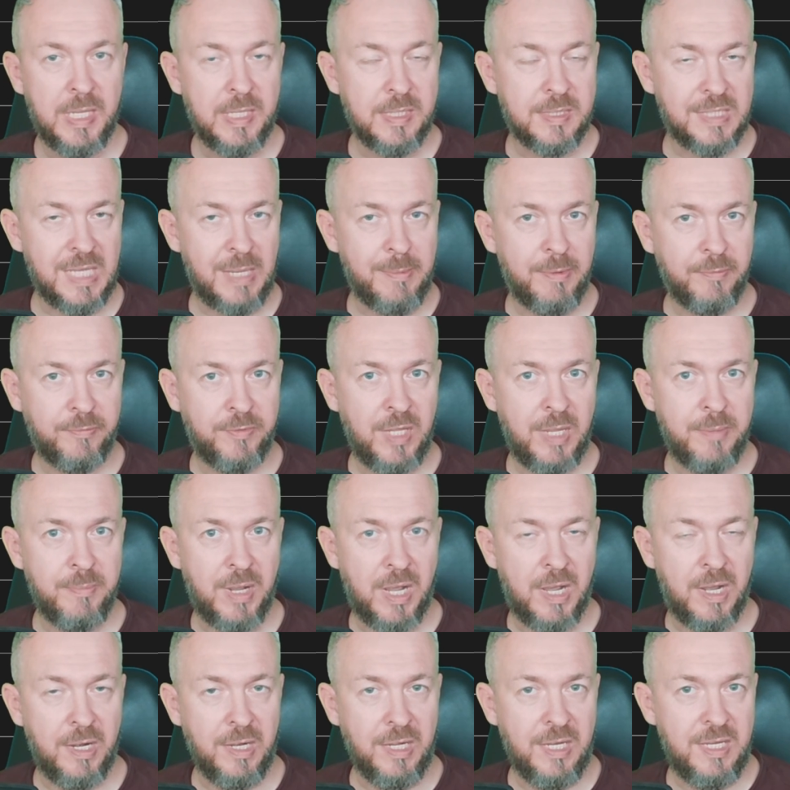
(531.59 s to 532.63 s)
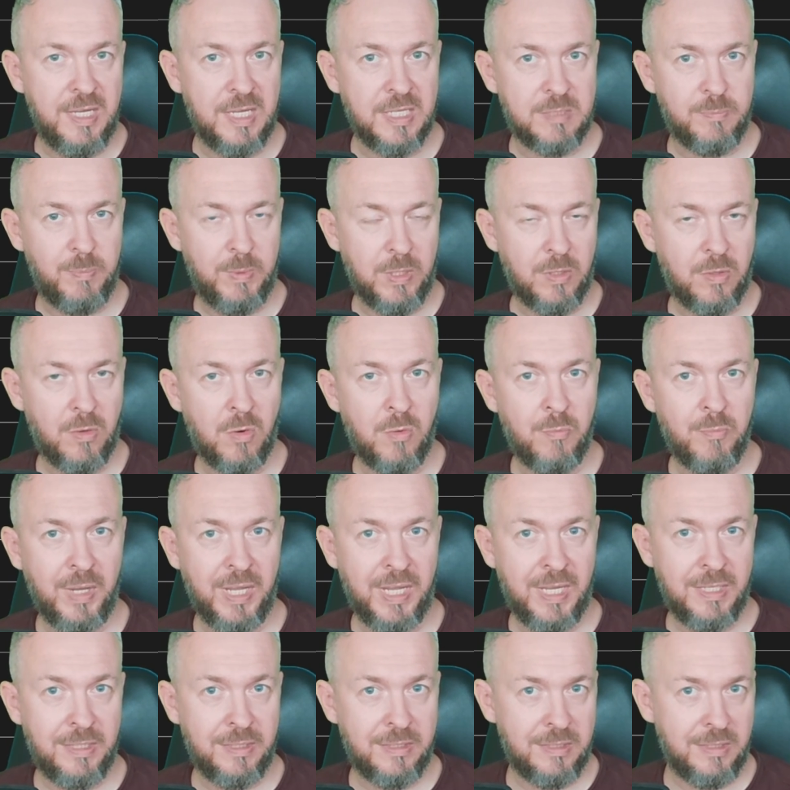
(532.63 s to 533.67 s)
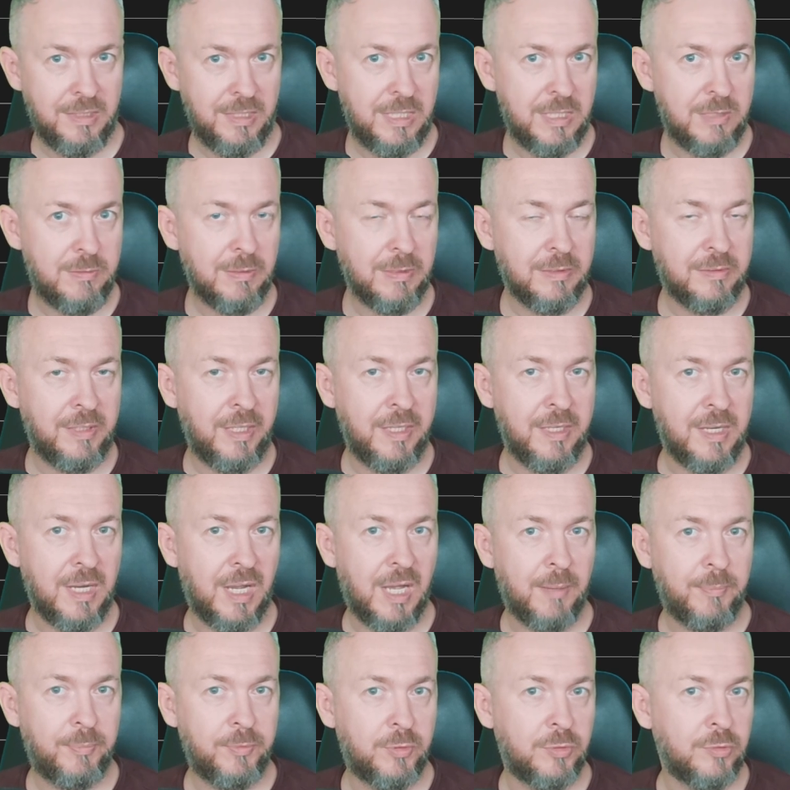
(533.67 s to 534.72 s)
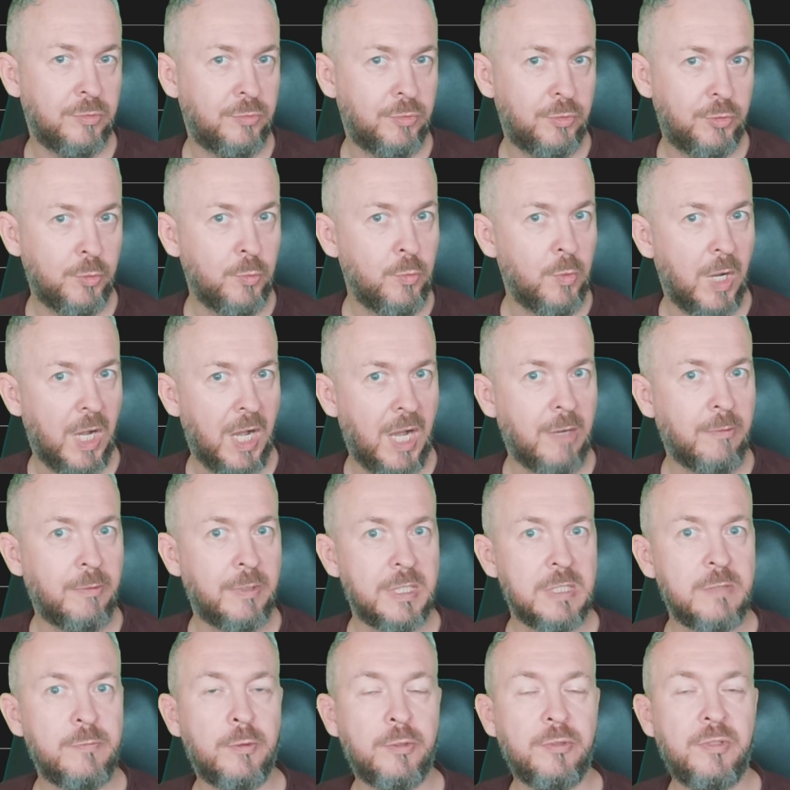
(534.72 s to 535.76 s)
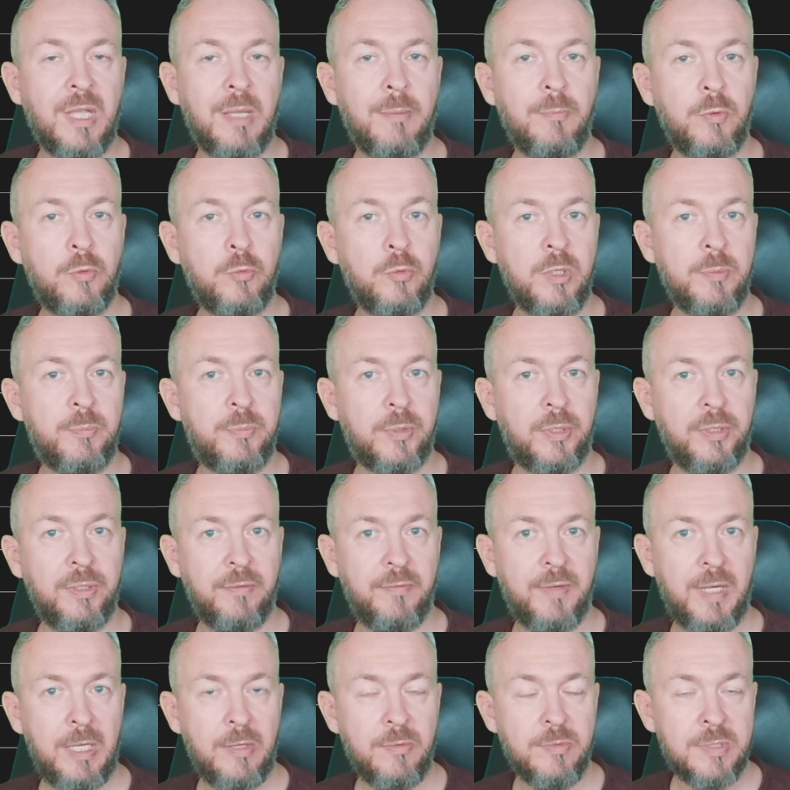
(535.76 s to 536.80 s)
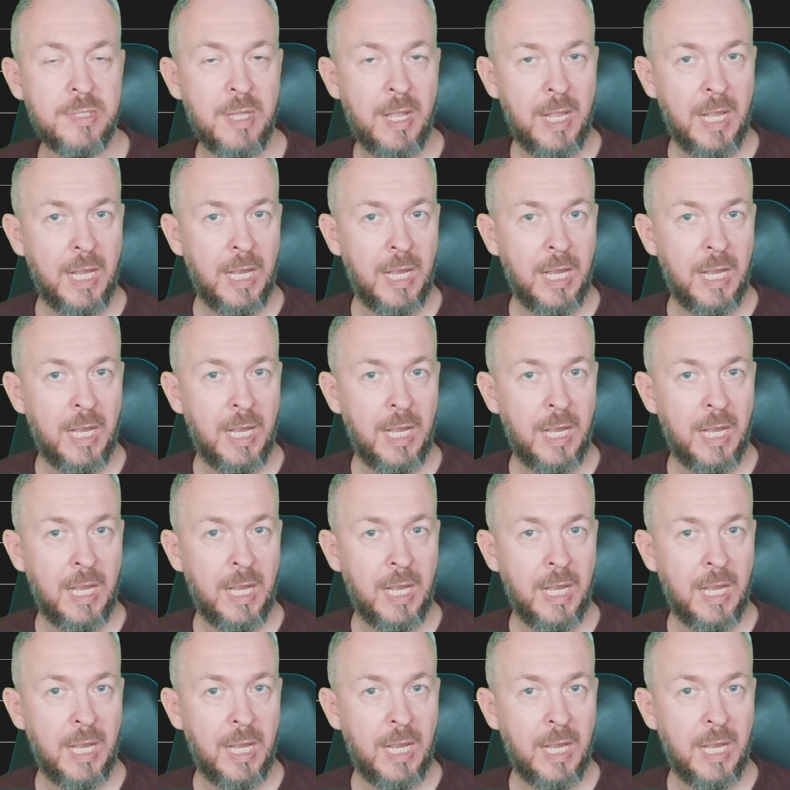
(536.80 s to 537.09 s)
Some of them are E S P Home, and it will take up to two hours for them to report the values.